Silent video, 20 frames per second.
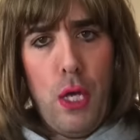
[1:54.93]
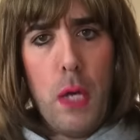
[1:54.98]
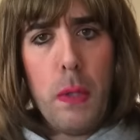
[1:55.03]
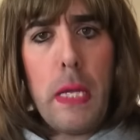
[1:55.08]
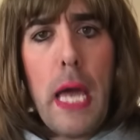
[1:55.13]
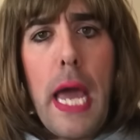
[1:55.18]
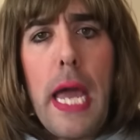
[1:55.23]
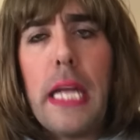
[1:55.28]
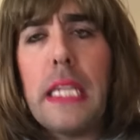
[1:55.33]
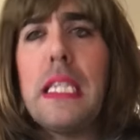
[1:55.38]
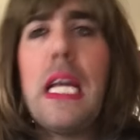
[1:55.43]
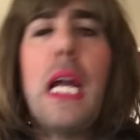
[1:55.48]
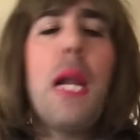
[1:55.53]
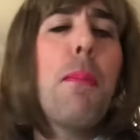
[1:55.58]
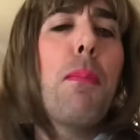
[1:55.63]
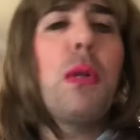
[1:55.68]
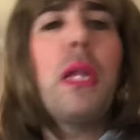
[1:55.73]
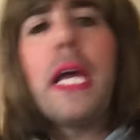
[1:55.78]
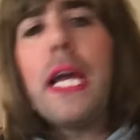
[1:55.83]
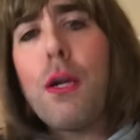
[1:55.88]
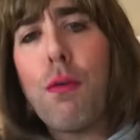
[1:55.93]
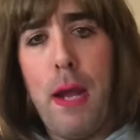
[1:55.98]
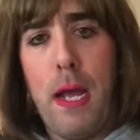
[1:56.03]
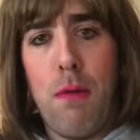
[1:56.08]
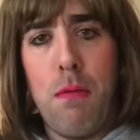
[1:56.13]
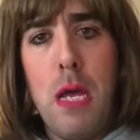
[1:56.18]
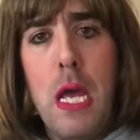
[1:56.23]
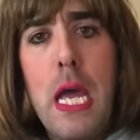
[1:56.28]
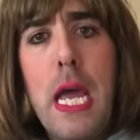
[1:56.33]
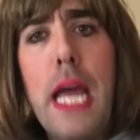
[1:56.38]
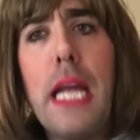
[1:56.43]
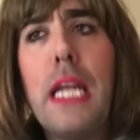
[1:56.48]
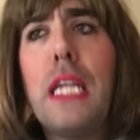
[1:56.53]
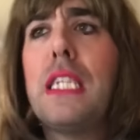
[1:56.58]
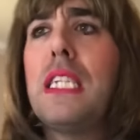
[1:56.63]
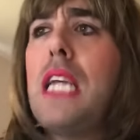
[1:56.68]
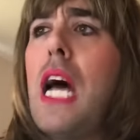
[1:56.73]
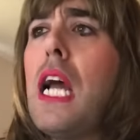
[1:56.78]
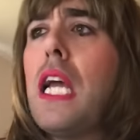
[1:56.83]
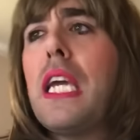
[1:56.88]
okay? It's not a playground. It
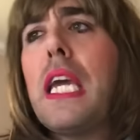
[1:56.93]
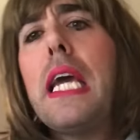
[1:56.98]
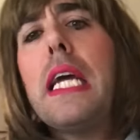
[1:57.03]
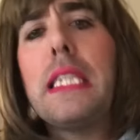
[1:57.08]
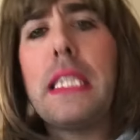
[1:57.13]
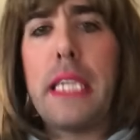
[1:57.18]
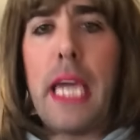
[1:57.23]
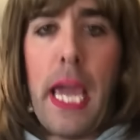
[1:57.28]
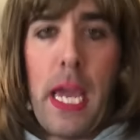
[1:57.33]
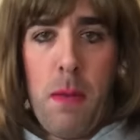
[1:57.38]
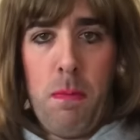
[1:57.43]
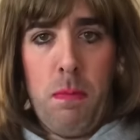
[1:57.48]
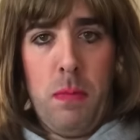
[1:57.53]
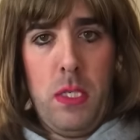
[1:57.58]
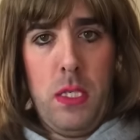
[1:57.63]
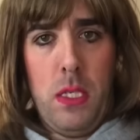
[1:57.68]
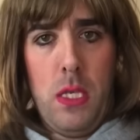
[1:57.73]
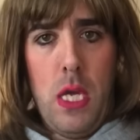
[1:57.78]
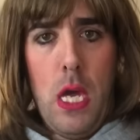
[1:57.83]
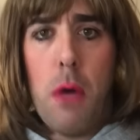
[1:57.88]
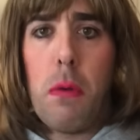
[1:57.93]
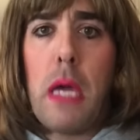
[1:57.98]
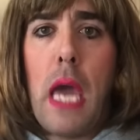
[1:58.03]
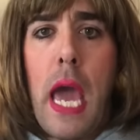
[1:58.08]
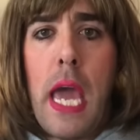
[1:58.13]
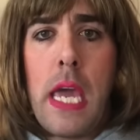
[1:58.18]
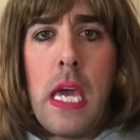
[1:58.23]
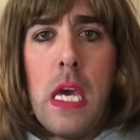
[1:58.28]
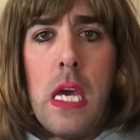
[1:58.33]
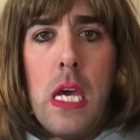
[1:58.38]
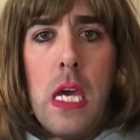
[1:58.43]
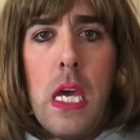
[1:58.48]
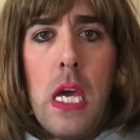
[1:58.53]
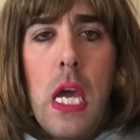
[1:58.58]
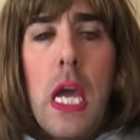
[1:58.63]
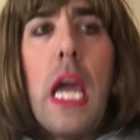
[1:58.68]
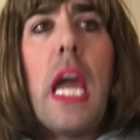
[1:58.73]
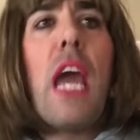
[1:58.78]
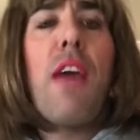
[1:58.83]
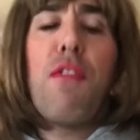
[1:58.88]
is not kids' games, okay?
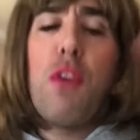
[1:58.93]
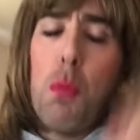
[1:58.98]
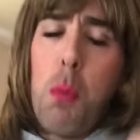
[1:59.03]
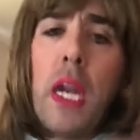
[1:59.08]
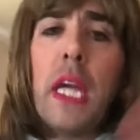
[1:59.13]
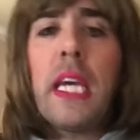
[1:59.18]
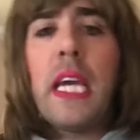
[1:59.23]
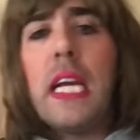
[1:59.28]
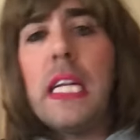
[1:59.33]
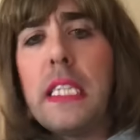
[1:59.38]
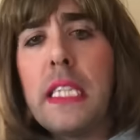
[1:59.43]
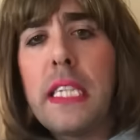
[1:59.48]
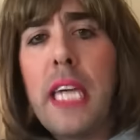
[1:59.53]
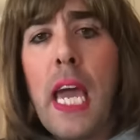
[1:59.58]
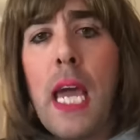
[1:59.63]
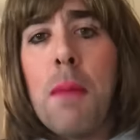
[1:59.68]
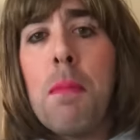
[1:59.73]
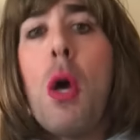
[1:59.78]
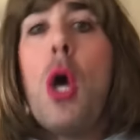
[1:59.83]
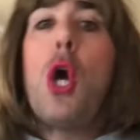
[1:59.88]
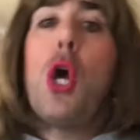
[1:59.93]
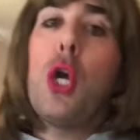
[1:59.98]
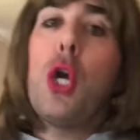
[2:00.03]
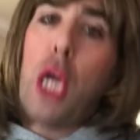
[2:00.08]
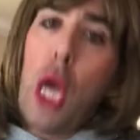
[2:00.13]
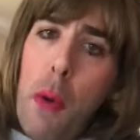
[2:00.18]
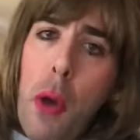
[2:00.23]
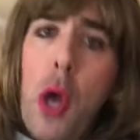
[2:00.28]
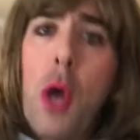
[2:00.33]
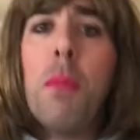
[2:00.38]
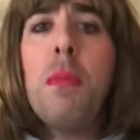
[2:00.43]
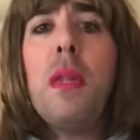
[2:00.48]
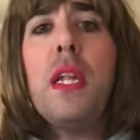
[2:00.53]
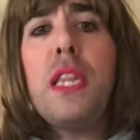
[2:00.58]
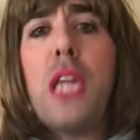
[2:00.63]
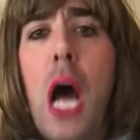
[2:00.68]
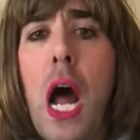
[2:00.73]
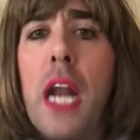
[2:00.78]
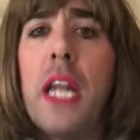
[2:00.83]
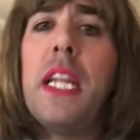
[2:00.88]
If you want a kids' game, go hand to
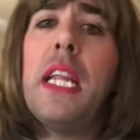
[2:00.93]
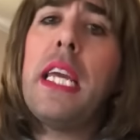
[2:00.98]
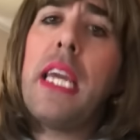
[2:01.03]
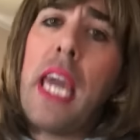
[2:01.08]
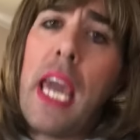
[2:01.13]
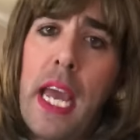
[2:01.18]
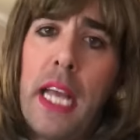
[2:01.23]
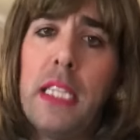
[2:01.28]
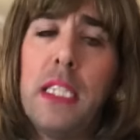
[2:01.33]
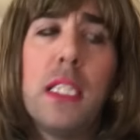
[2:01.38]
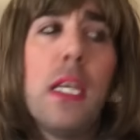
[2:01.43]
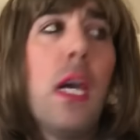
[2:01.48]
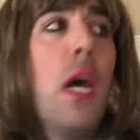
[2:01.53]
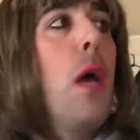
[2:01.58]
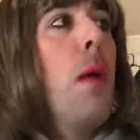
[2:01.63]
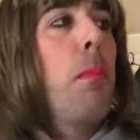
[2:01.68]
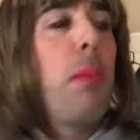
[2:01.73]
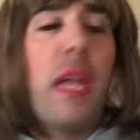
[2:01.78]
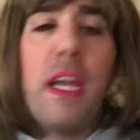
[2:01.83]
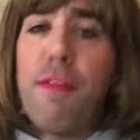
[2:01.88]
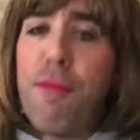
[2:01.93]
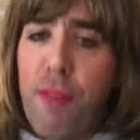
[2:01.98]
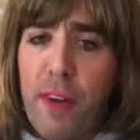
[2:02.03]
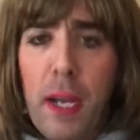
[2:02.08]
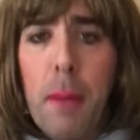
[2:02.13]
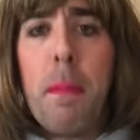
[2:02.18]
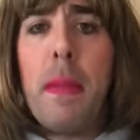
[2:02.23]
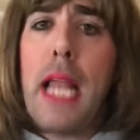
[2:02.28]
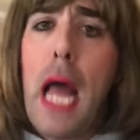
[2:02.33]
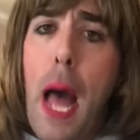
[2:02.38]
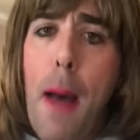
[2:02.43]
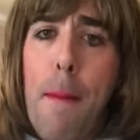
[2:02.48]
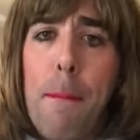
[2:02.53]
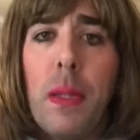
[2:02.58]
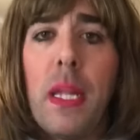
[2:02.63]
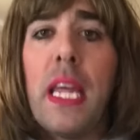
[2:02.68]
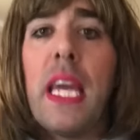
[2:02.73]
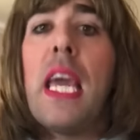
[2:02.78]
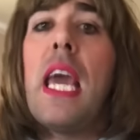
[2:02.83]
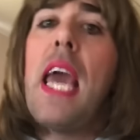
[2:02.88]
Don and the kids, play friggin'
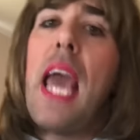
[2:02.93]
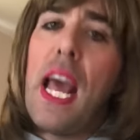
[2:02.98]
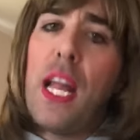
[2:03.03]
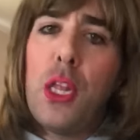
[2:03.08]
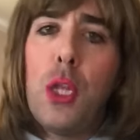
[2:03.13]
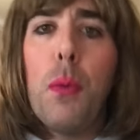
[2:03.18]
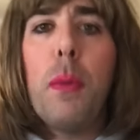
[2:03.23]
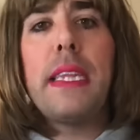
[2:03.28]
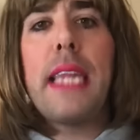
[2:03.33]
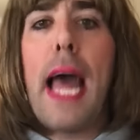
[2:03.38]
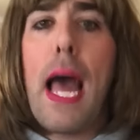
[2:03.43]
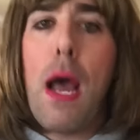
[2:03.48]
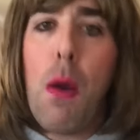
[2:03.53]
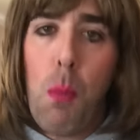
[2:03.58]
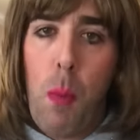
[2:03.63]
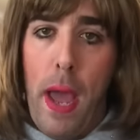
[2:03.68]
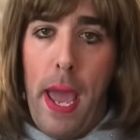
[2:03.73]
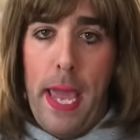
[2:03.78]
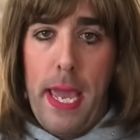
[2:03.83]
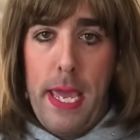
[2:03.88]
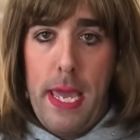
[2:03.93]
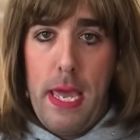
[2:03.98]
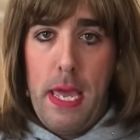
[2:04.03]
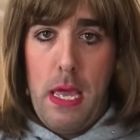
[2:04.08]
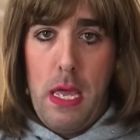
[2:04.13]
Monopoly, and do it that way.